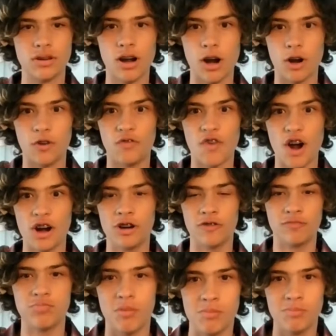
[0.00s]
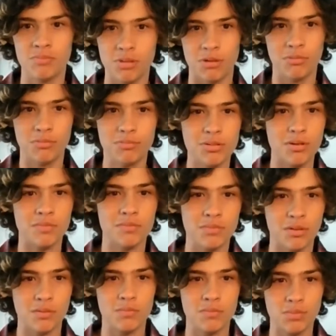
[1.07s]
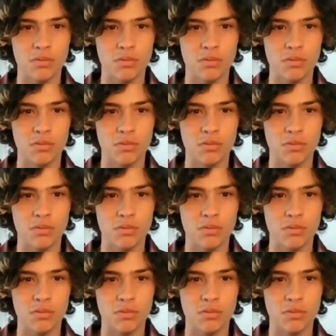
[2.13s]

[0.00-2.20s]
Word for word: Arf, arf, boom, boom, boom, boom,